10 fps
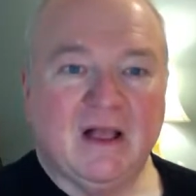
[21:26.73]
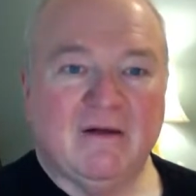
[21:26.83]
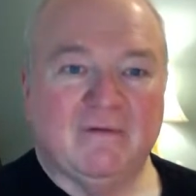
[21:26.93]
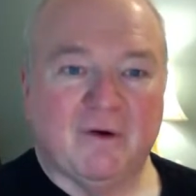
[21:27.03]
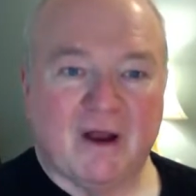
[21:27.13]

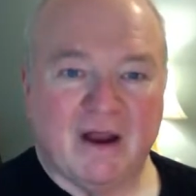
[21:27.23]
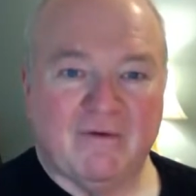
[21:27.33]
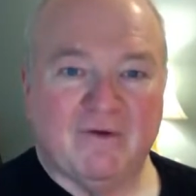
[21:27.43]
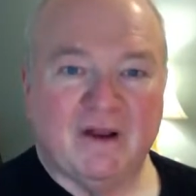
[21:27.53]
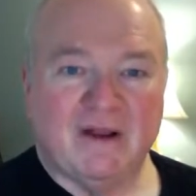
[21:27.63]
For
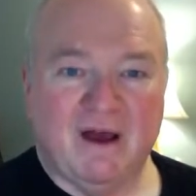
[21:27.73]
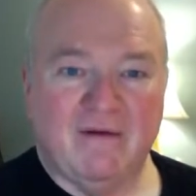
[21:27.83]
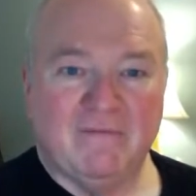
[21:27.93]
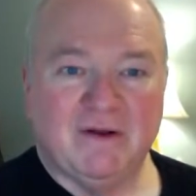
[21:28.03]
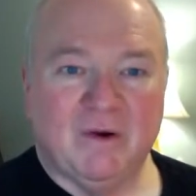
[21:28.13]
every
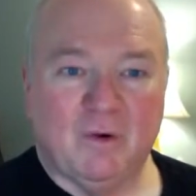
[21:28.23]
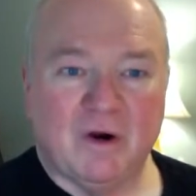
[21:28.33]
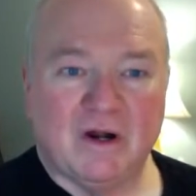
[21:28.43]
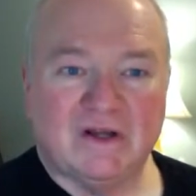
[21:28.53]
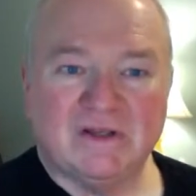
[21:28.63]
government
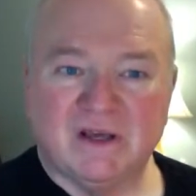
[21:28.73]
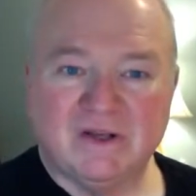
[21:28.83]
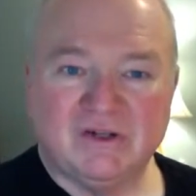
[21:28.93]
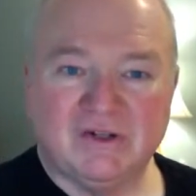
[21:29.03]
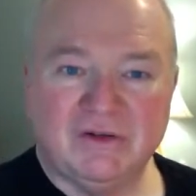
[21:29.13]

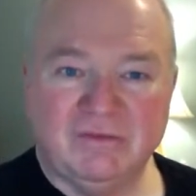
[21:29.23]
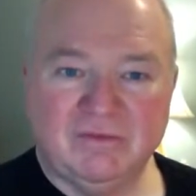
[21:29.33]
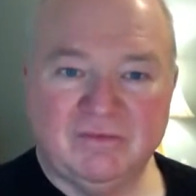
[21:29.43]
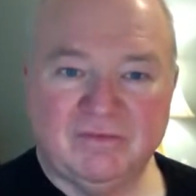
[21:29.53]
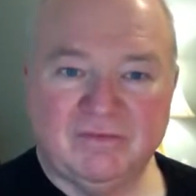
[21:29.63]
organization,
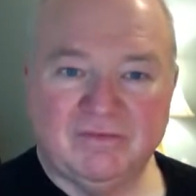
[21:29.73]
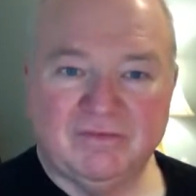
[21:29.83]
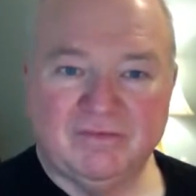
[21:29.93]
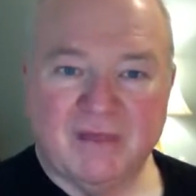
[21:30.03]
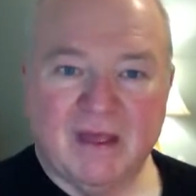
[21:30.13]

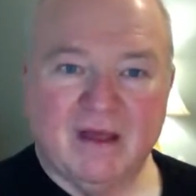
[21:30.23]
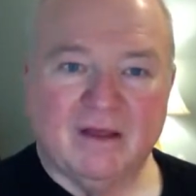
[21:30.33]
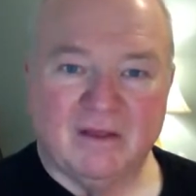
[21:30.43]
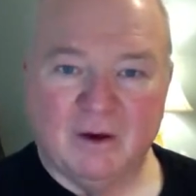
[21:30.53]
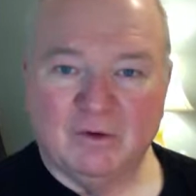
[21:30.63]

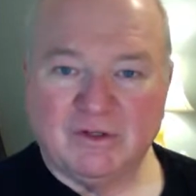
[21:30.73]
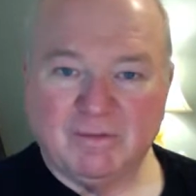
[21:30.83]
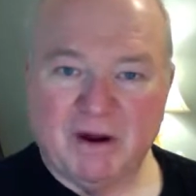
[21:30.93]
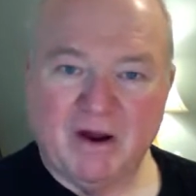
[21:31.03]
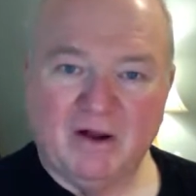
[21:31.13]
there was a
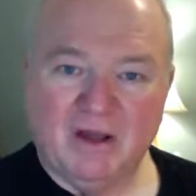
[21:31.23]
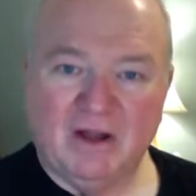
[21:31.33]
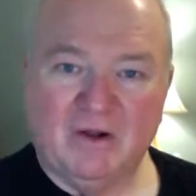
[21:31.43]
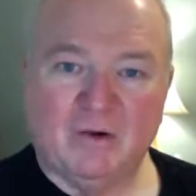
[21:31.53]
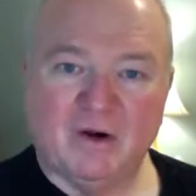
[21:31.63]

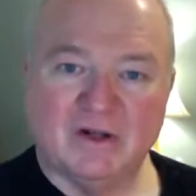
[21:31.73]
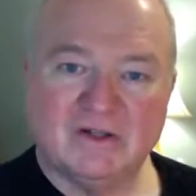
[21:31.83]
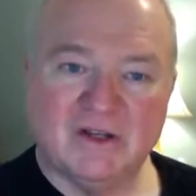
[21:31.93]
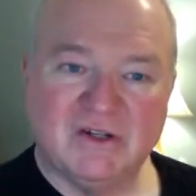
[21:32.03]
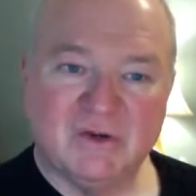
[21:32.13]
parallel
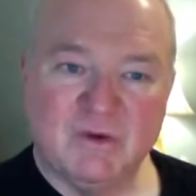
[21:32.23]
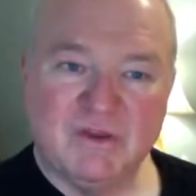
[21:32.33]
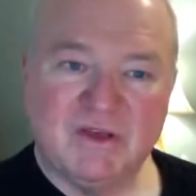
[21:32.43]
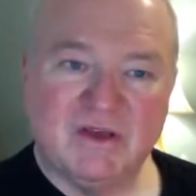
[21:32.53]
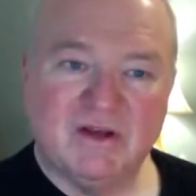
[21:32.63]
organization
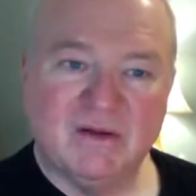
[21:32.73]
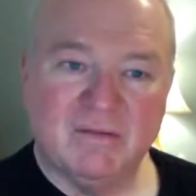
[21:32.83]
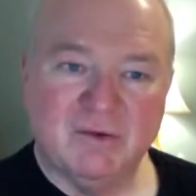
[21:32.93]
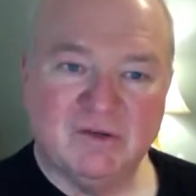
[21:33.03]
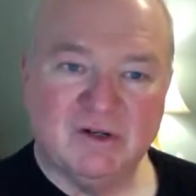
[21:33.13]
within
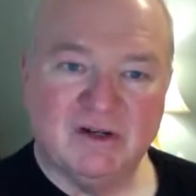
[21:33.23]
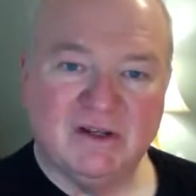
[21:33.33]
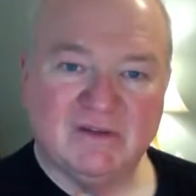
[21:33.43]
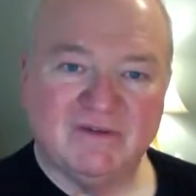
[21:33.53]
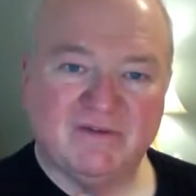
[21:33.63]

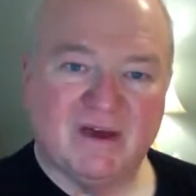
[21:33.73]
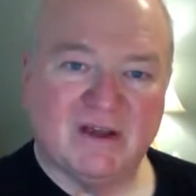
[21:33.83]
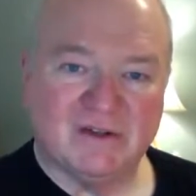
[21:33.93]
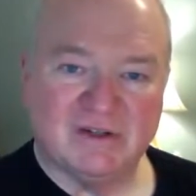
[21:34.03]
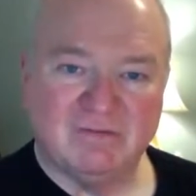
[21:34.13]
Mussolini's
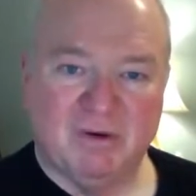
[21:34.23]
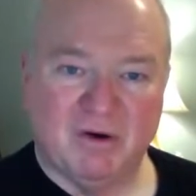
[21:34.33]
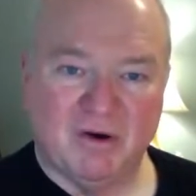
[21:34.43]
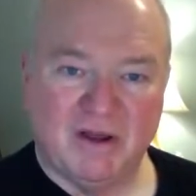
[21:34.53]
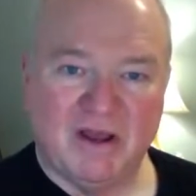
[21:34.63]
fascist
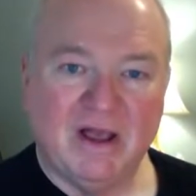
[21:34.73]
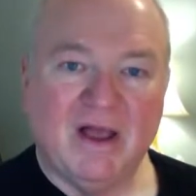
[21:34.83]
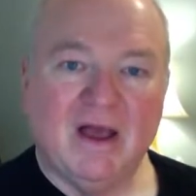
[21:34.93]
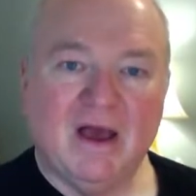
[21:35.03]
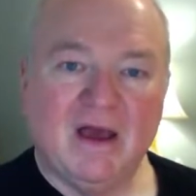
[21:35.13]
party,
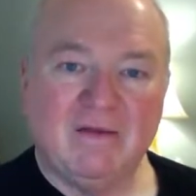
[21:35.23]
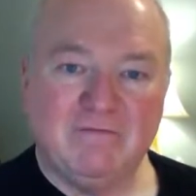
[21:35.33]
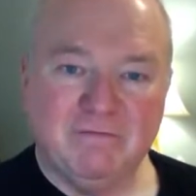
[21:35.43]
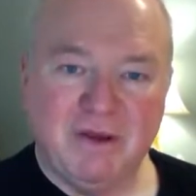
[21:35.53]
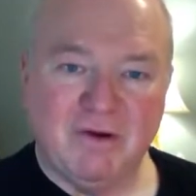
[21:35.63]
a
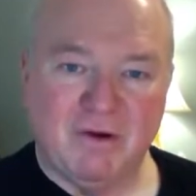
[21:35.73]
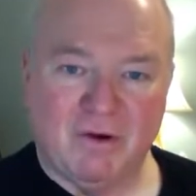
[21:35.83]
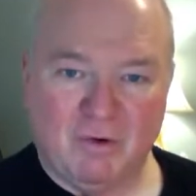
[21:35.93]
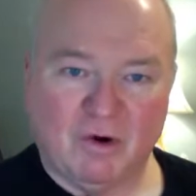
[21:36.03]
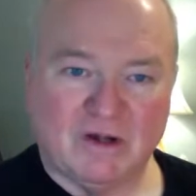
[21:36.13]

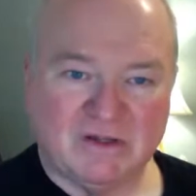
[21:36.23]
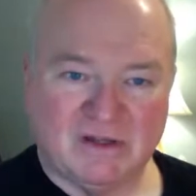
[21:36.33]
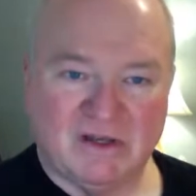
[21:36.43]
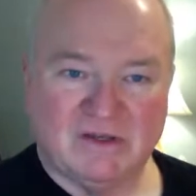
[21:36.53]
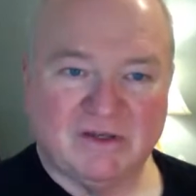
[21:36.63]
mirror
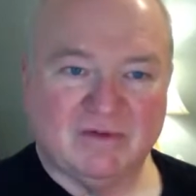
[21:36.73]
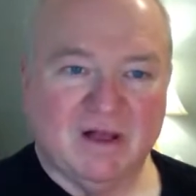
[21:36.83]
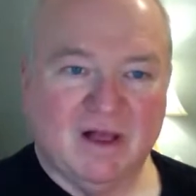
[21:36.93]
organization.